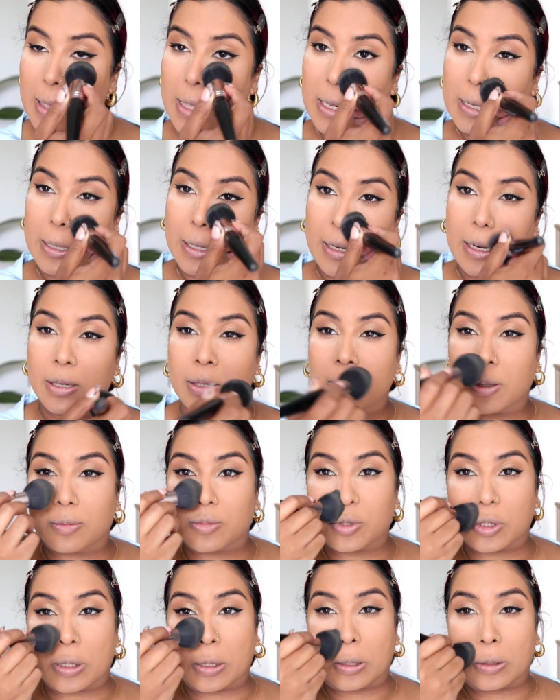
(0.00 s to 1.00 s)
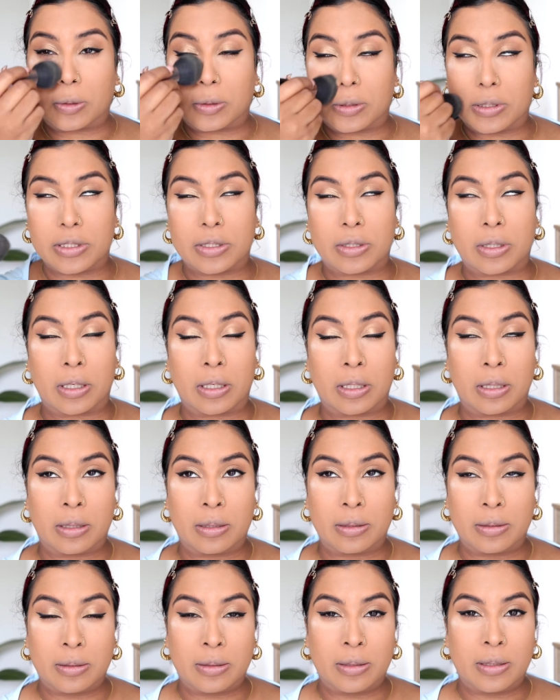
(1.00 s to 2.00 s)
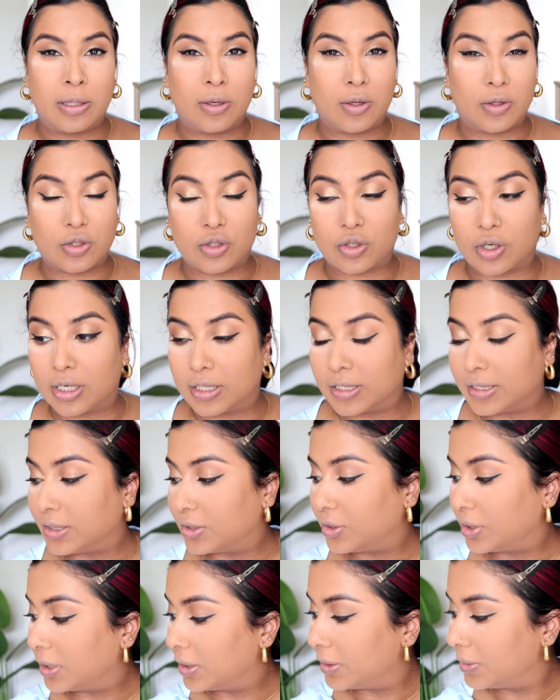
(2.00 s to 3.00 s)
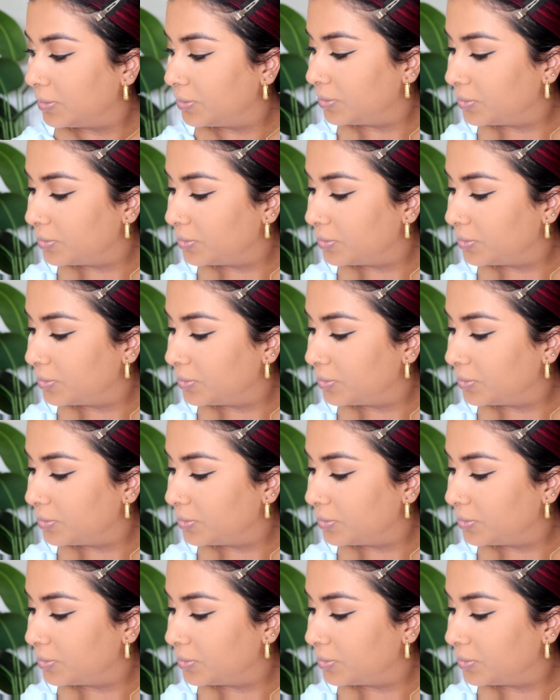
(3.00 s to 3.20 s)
And I'm sure you all know the struggle. Struggle is real.